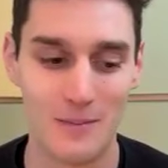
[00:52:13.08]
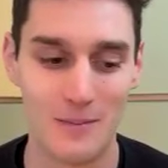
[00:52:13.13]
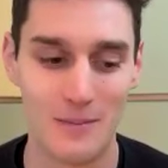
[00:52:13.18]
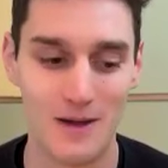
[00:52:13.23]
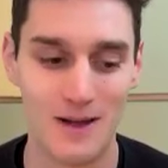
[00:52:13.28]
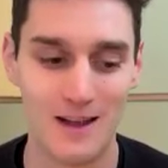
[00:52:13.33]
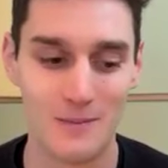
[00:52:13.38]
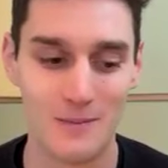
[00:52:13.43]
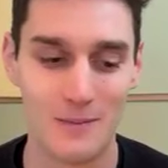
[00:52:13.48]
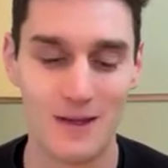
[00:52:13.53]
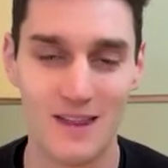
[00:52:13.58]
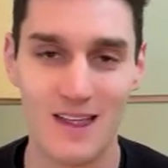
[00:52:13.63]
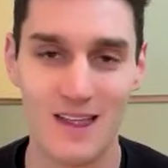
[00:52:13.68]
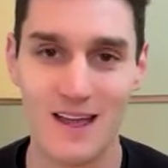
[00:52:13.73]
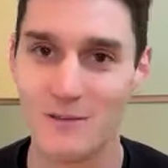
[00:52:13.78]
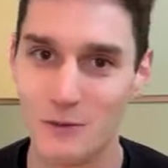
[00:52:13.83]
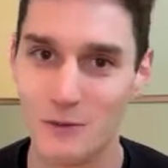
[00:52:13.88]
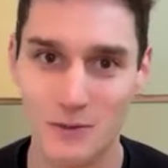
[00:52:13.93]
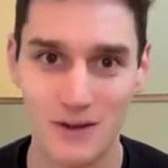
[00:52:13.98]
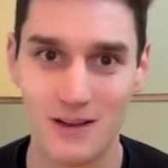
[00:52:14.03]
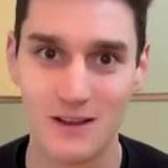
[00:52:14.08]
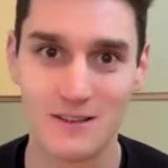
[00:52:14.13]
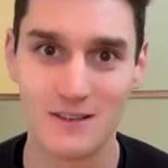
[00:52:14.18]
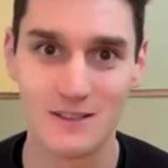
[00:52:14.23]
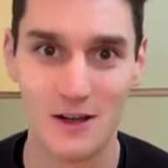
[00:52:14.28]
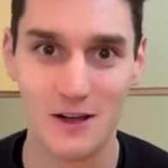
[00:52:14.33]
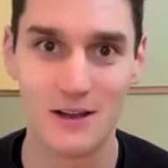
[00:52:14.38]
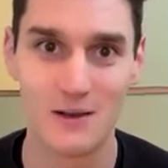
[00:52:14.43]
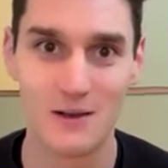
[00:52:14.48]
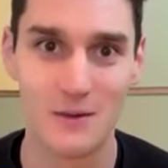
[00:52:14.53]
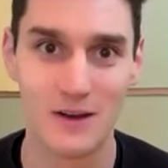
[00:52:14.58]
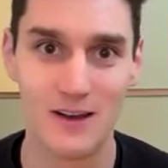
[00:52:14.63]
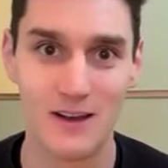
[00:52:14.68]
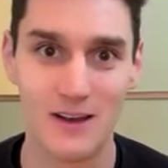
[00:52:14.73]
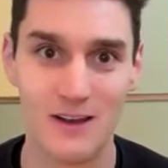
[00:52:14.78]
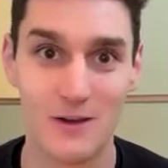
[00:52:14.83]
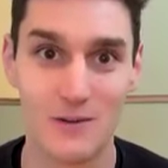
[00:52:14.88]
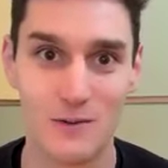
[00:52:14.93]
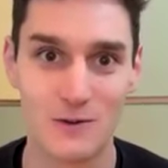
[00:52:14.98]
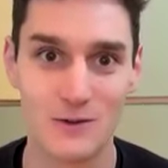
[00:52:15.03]
by that. We'll be talking about it
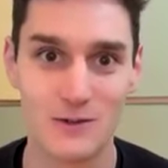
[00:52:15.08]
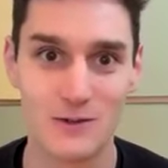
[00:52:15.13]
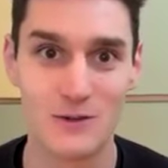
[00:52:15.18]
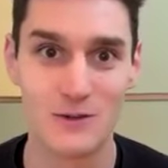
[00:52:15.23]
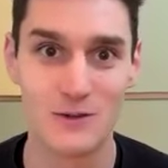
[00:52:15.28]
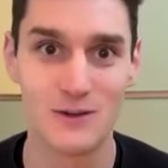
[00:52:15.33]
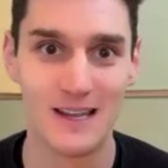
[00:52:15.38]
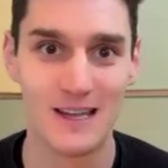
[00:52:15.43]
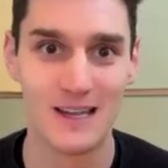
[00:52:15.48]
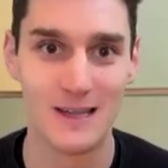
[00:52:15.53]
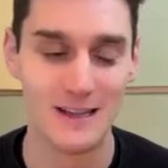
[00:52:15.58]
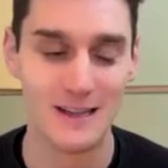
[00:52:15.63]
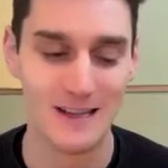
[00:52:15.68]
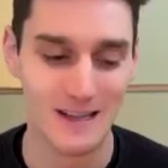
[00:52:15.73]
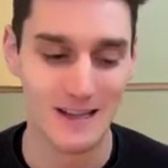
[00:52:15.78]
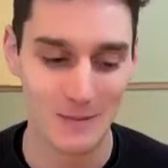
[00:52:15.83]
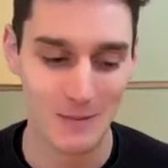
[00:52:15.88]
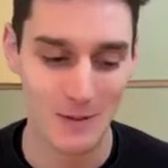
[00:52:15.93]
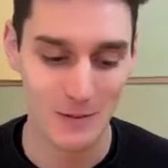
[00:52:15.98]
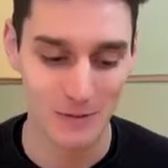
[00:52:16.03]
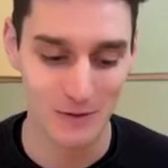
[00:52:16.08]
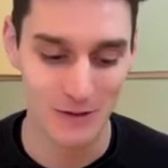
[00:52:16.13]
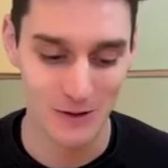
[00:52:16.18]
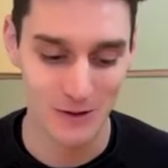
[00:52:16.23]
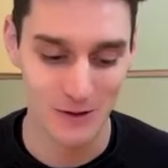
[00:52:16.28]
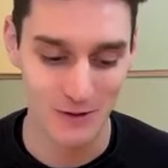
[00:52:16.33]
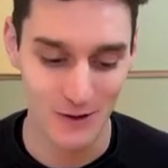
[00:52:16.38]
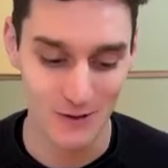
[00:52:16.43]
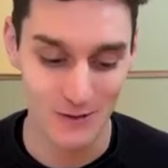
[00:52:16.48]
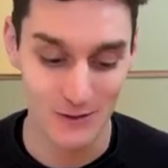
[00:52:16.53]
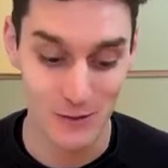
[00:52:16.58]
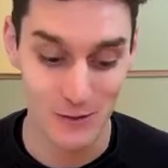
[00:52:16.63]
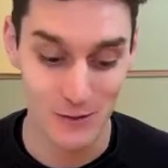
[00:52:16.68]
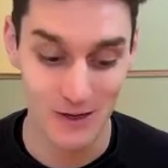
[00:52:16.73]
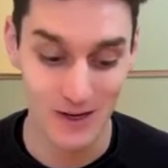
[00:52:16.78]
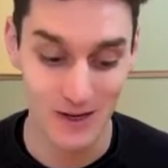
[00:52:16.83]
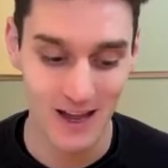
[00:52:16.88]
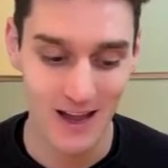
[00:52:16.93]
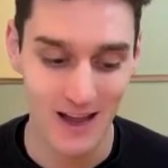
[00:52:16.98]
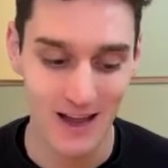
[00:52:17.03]
a lot more soon. Keep up with our
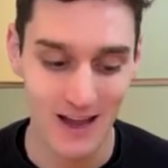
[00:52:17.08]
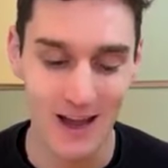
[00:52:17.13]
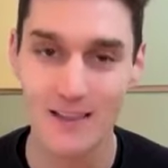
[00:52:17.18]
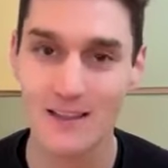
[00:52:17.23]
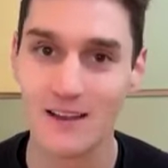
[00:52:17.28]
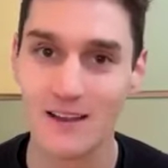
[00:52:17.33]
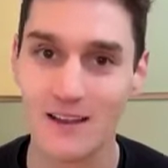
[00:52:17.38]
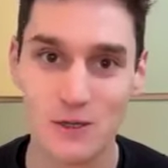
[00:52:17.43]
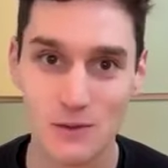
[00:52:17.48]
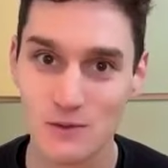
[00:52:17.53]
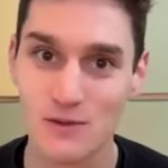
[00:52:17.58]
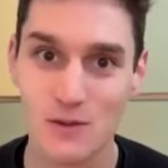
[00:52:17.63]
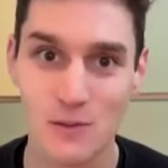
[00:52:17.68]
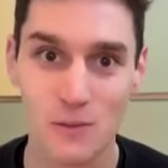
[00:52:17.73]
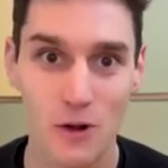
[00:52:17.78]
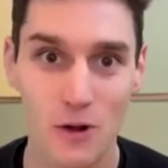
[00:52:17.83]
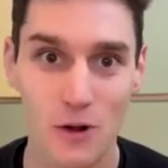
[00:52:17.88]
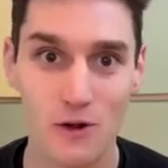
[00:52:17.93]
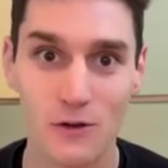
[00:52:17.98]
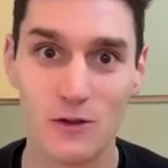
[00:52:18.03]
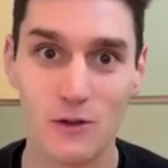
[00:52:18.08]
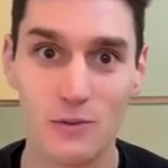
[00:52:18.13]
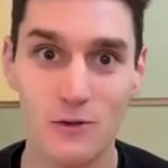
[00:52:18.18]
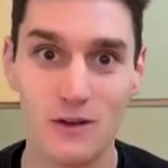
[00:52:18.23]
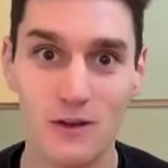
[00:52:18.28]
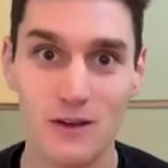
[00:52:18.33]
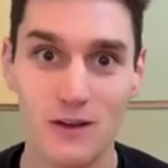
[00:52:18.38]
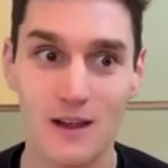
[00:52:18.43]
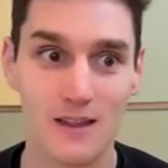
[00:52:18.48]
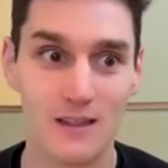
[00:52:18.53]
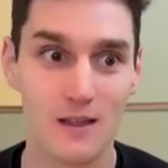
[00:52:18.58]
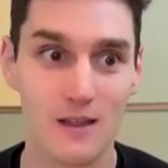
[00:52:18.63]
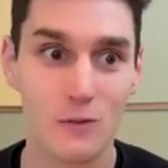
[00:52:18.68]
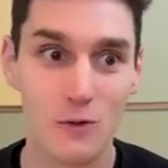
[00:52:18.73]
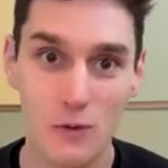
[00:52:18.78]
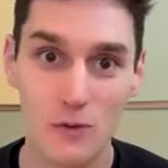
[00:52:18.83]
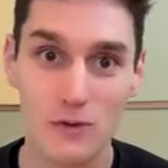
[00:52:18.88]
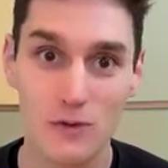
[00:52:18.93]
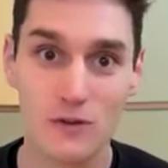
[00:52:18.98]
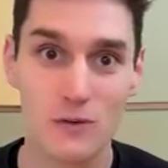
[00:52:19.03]
story. And in terms of the broader community, I think
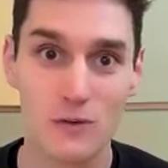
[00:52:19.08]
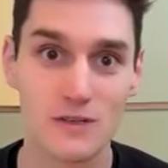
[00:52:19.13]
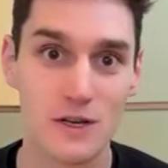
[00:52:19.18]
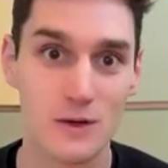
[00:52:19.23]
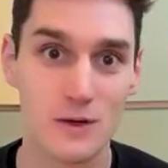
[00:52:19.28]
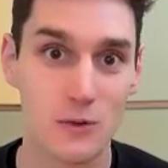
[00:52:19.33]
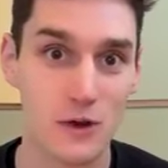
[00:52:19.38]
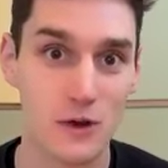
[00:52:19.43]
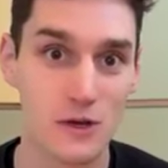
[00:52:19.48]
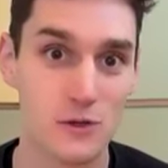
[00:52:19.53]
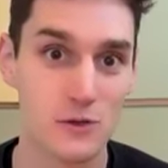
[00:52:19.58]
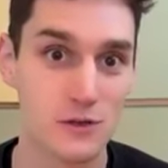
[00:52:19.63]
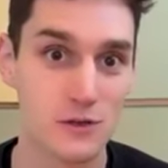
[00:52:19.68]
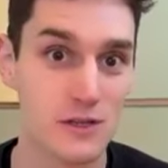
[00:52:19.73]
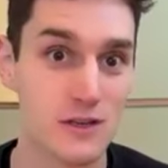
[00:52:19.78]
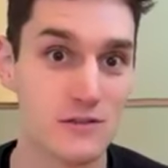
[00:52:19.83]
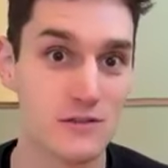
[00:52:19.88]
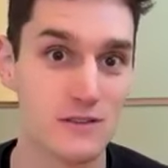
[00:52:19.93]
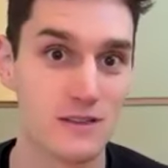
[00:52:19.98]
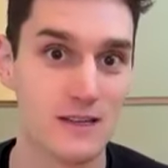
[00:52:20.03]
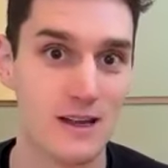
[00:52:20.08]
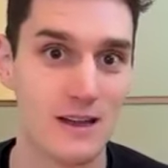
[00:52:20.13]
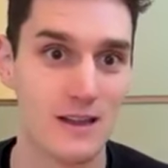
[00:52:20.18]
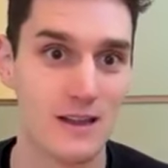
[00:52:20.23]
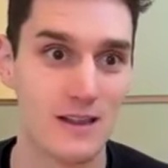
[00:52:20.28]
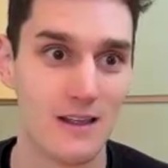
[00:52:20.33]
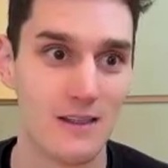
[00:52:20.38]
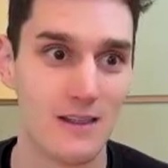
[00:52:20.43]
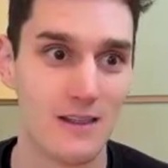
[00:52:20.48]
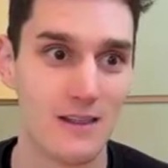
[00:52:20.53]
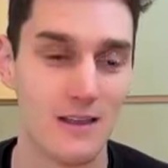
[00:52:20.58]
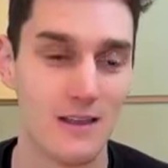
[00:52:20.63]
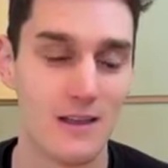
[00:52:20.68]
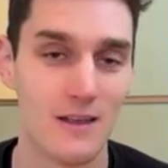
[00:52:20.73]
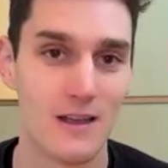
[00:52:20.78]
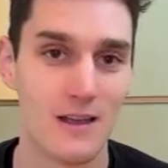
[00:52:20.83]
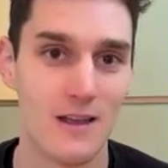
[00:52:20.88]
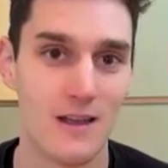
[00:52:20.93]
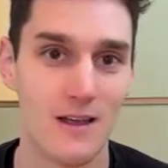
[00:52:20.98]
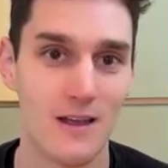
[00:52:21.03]
we're going through a generational shift. I think
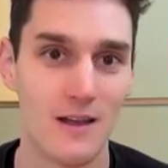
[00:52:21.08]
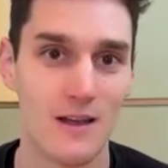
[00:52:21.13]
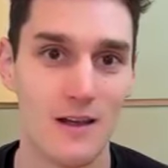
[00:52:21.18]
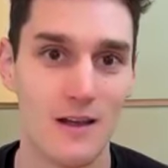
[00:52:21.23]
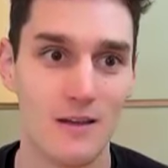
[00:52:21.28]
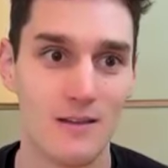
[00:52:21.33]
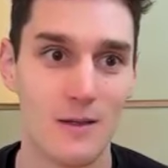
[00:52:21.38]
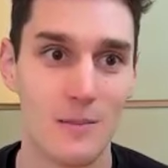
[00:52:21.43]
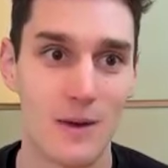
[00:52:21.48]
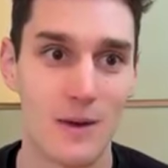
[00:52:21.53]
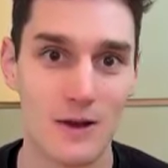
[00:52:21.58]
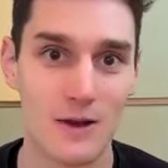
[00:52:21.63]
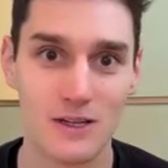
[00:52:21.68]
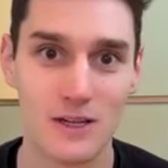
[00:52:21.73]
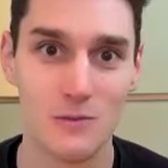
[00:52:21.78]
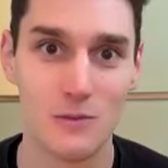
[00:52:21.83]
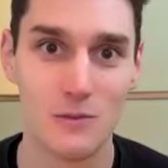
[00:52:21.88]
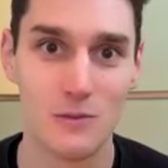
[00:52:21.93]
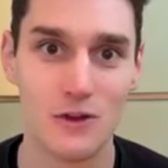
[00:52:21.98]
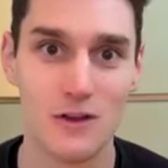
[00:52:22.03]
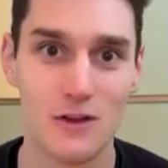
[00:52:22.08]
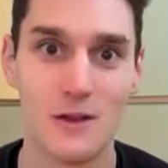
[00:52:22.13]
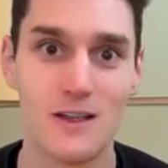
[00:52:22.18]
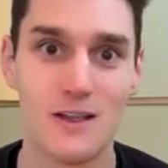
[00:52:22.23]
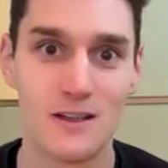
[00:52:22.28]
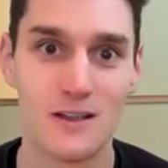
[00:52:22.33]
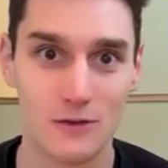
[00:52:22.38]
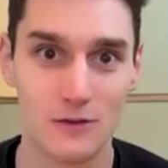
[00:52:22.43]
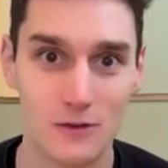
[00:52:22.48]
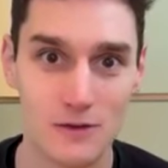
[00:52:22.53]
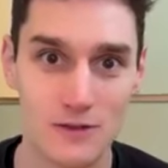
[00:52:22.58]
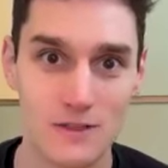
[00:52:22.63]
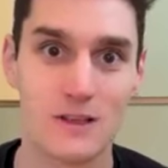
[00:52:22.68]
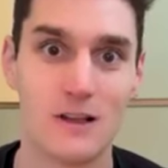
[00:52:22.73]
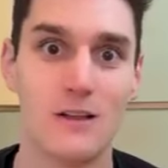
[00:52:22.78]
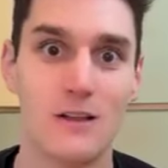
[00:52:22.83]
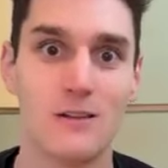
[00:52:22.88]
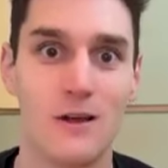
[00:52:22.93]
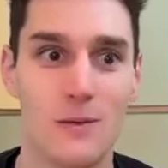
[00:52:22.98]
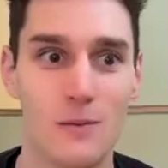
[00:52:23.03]
the biotech community, it
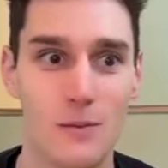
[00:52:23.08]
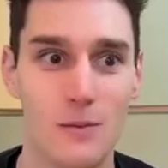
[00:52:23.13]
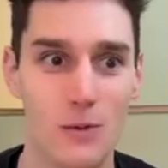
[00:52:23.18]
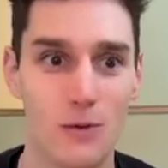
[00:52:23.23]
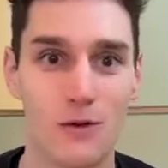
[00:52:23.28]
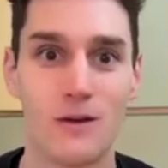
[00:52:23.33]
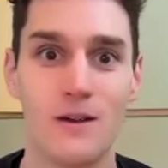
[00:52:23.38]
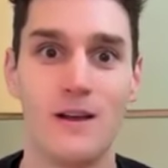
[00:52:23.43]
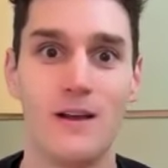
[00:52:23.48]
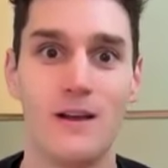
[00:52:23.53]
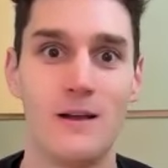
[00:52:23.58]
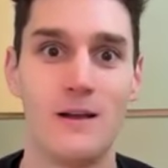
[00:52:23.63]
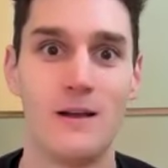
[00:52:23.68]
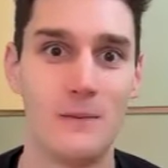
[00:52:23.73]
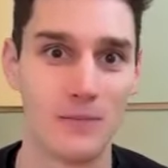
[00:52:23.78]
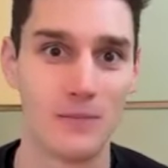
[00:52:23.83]
looks a lot more